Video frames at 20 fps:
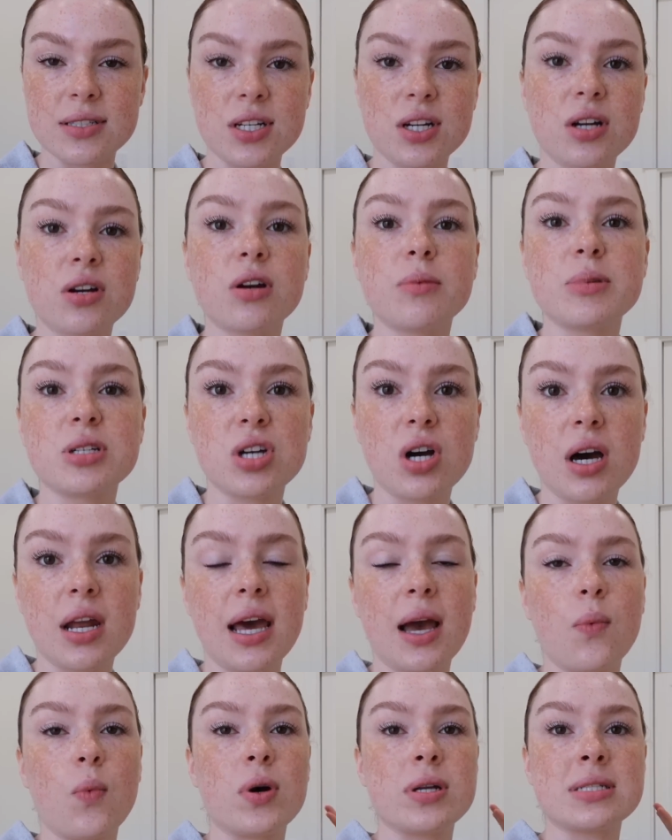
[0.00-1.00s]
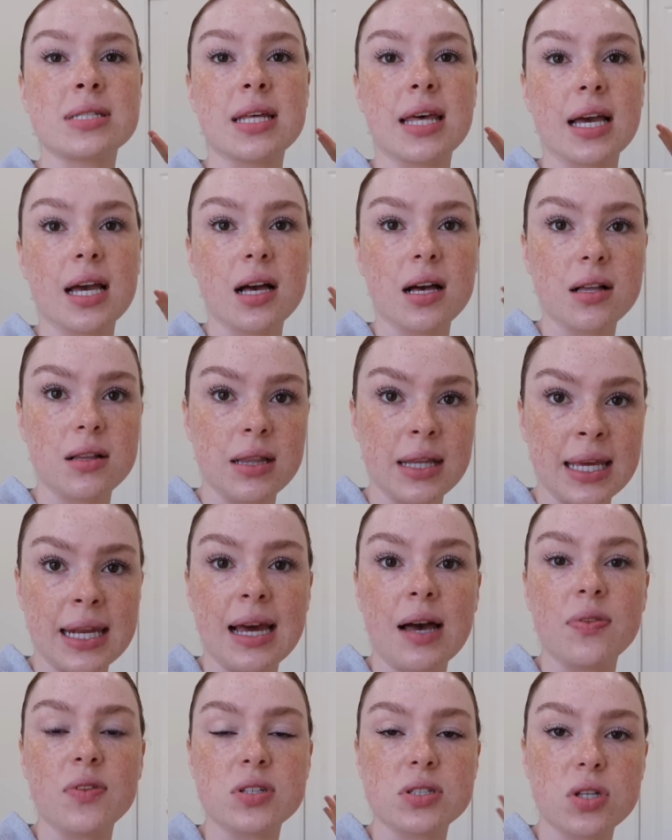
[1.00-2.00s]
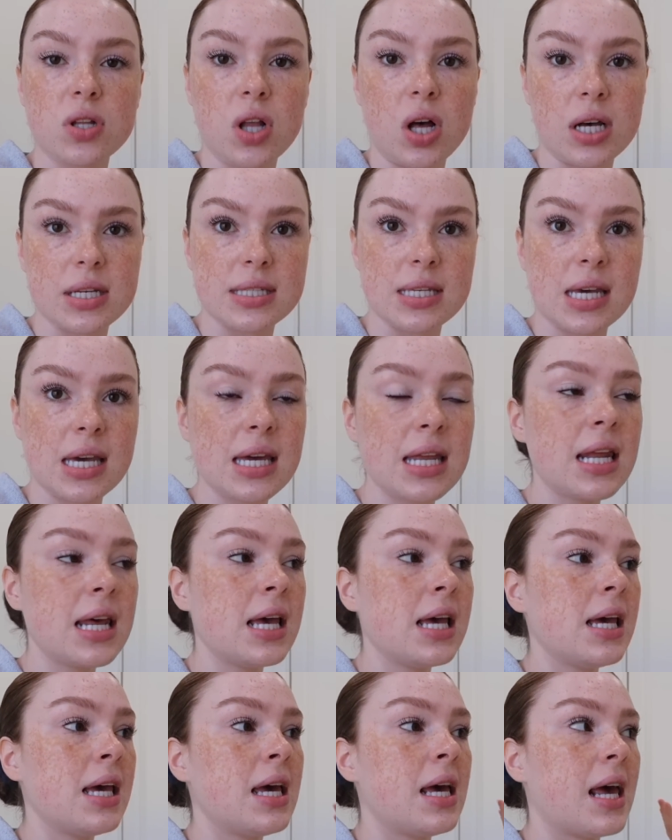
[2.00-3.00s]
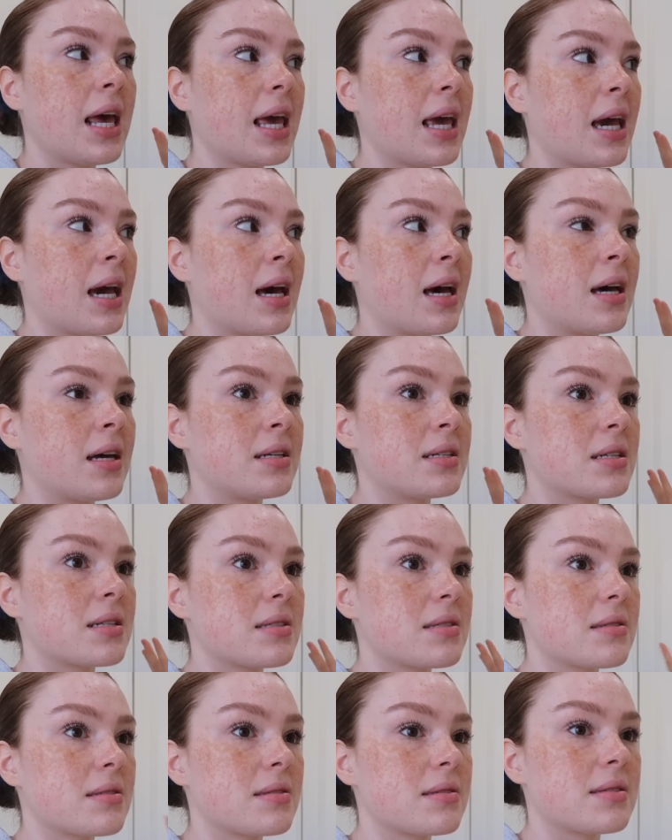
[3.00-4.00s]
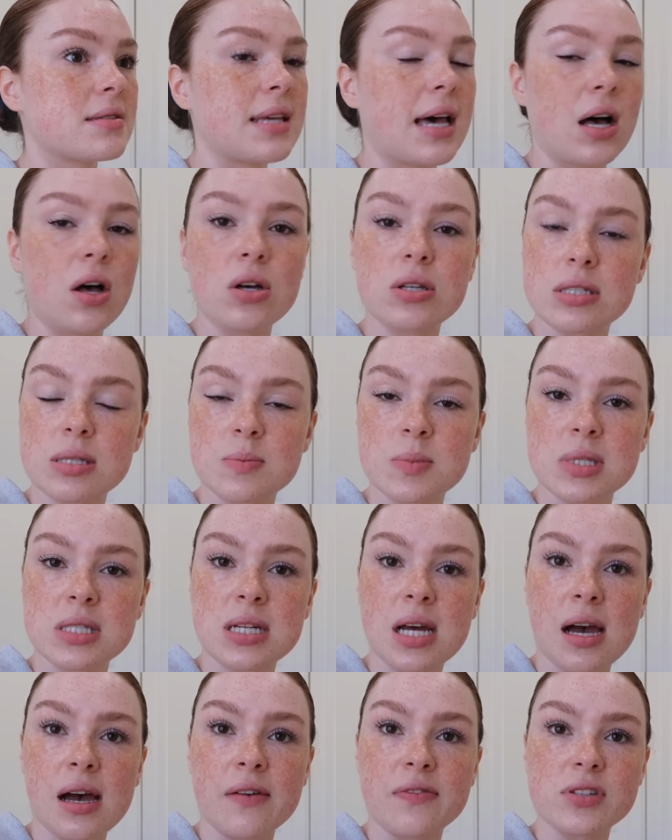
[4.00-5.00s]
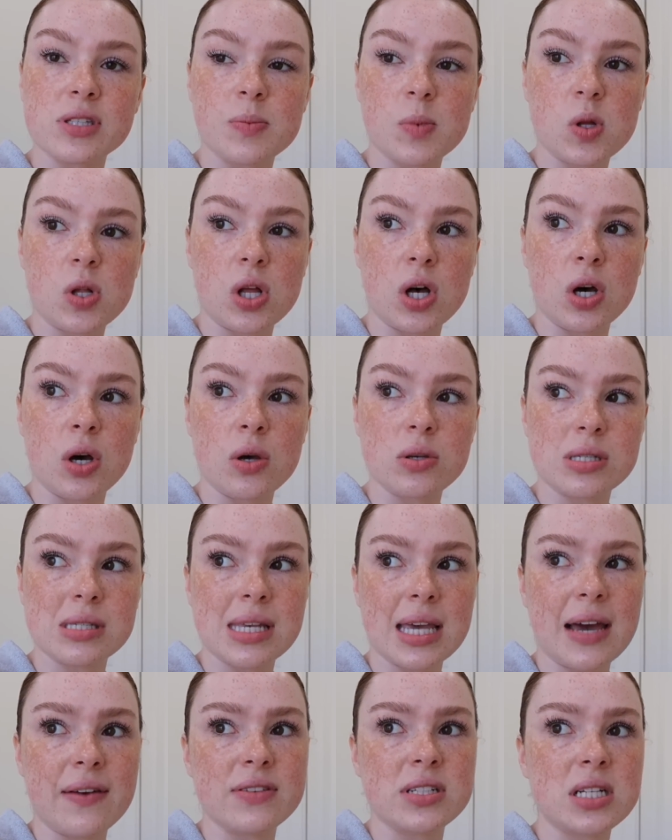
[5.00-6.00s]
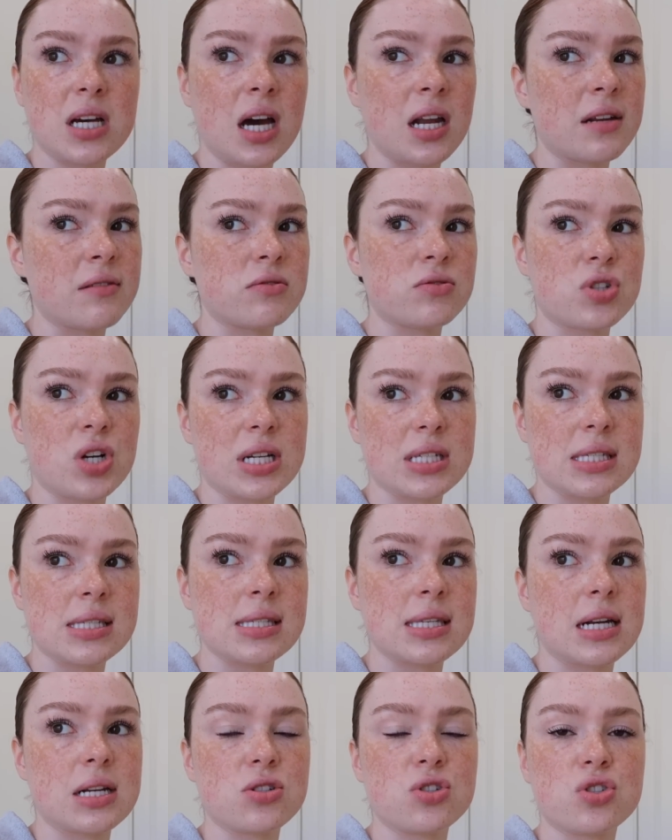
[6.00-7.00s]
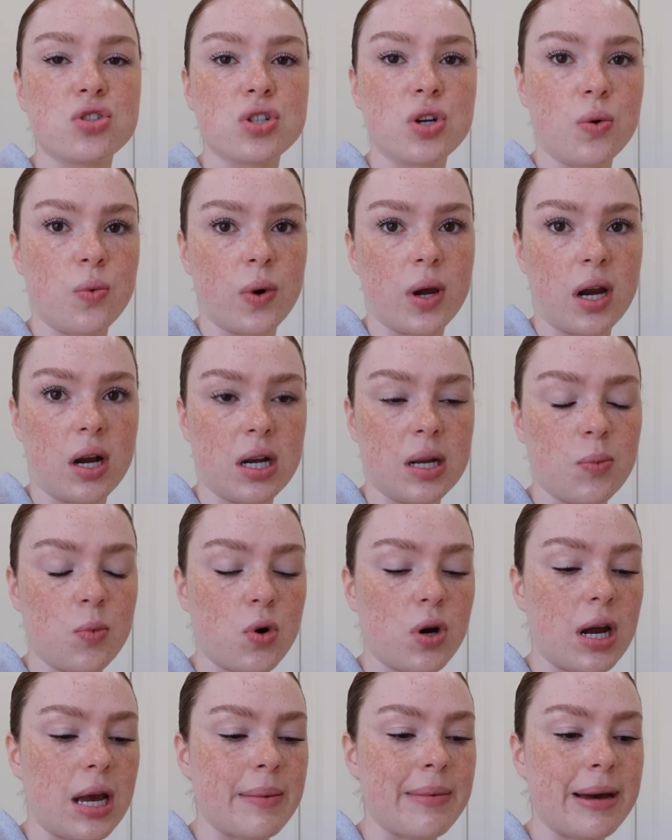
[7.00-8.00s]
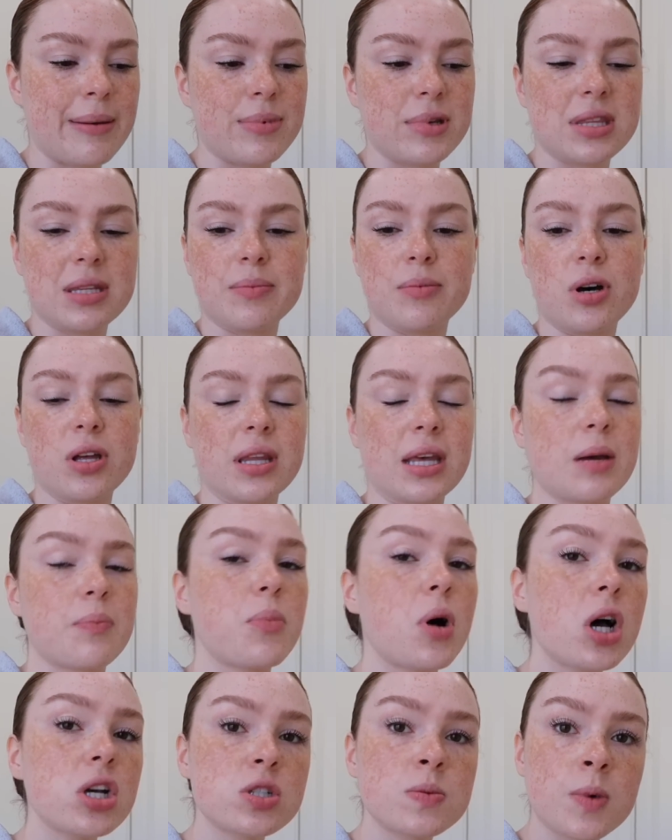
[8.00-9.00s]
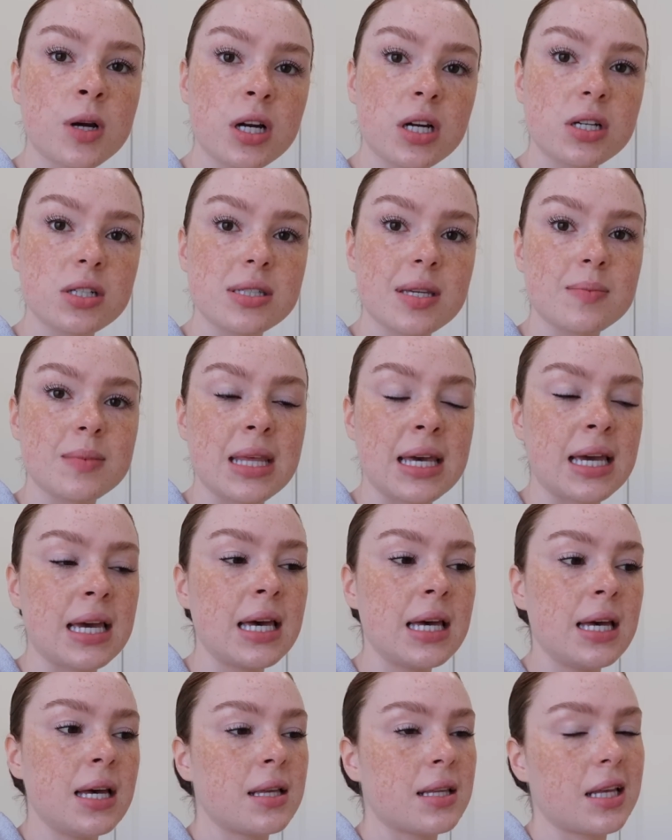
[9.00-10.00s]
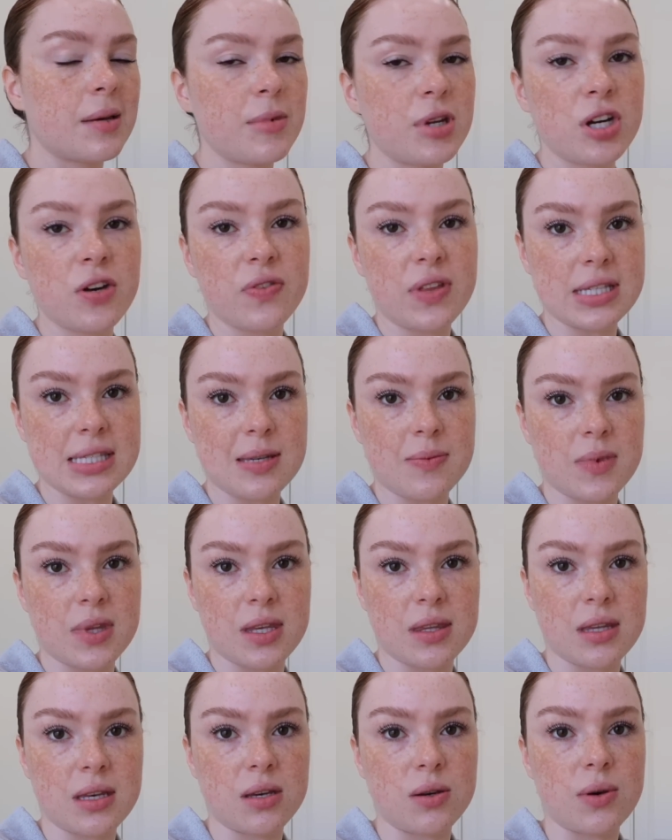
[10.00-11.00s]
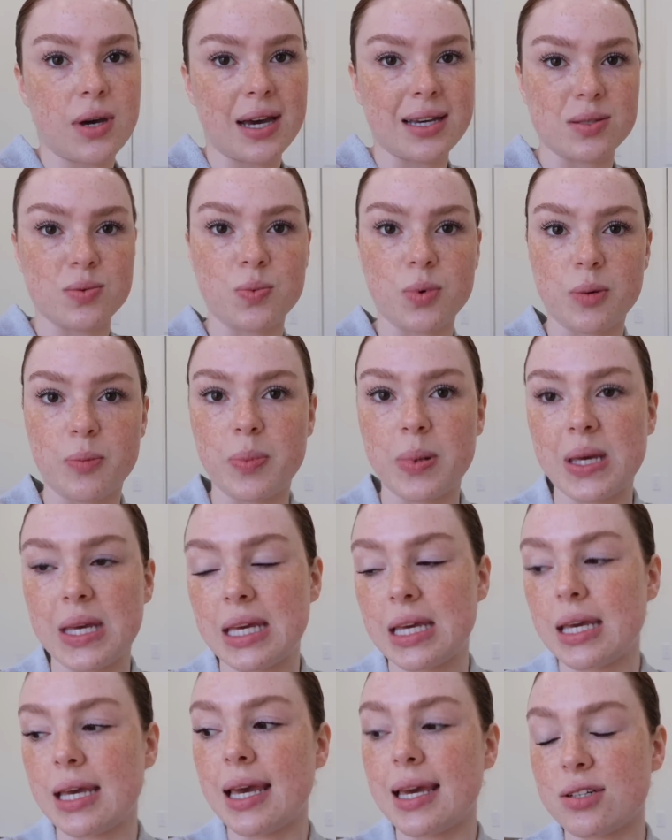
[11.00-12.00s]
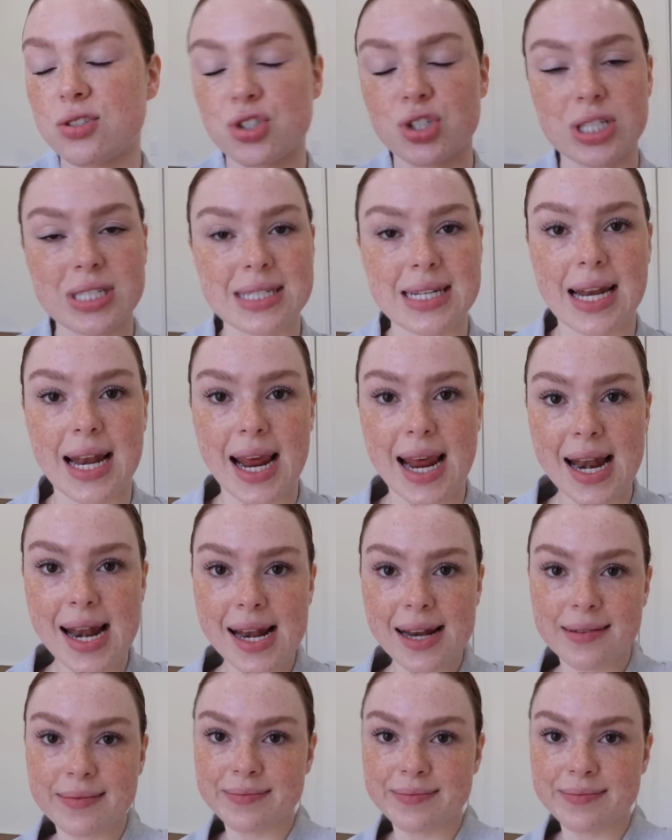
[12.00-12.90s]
During Ramadan, I want to like clean out this closet and sell some stuff, some clothes, because I have a ton of dresses that I just don't wear anymore. I might put them on like Poshmark or something. Let me know if that's something that you guys would be interested in.